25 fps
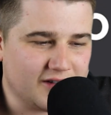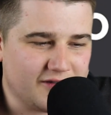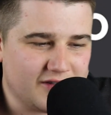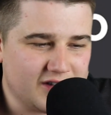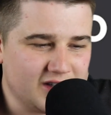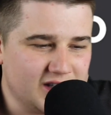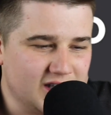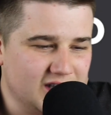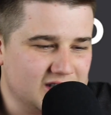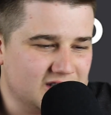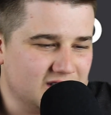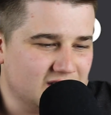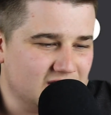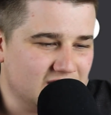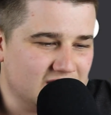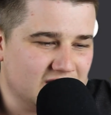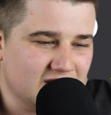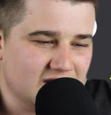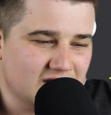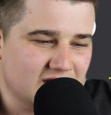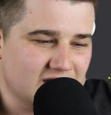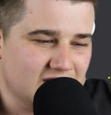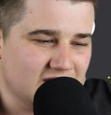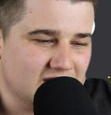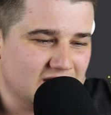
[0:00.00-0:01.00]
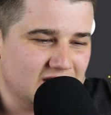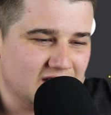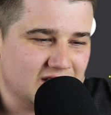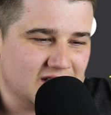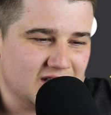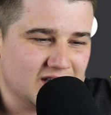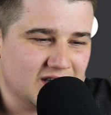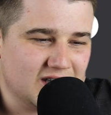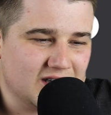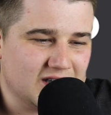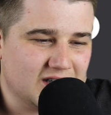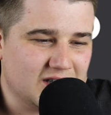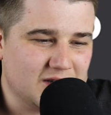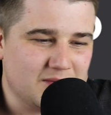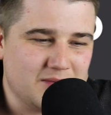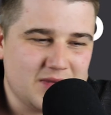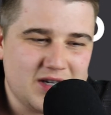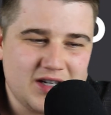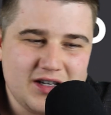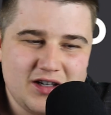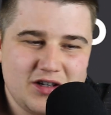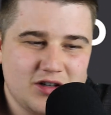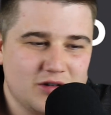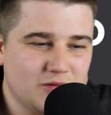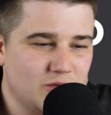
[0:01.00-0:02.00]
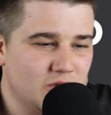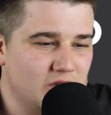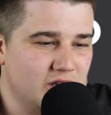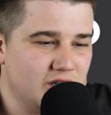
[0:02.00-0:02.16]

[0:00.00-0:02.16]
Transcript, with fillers: I think there's like a chameleon